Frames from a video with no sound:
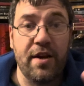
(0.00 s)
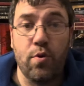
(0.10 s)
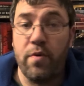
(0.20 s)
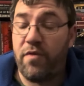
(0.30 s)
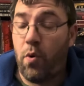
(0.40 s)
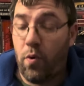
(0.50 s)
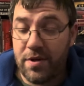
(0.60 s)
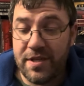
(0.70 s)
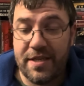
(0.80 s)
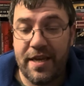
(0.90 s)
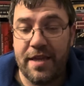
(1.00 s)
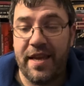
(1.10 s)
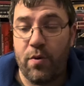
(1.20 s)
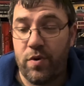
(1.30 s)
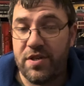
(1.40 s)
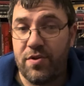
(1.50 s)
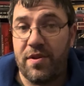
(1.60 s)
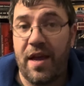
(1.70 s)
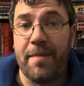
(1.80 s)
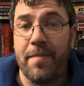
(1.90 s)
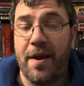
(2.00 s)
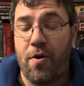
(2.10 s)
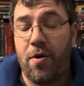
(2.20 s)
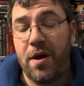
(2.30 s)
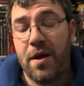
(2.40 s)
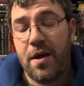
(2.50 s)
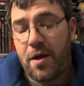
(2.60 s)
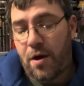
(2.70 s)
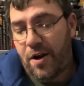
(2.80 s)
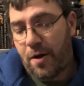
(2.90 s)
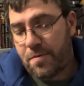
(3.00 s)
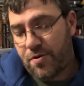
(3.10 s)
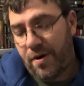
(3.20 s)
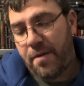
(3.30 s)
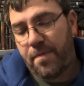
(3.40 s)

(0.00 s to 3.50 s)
who of course did the original Nightmare on Elm Street.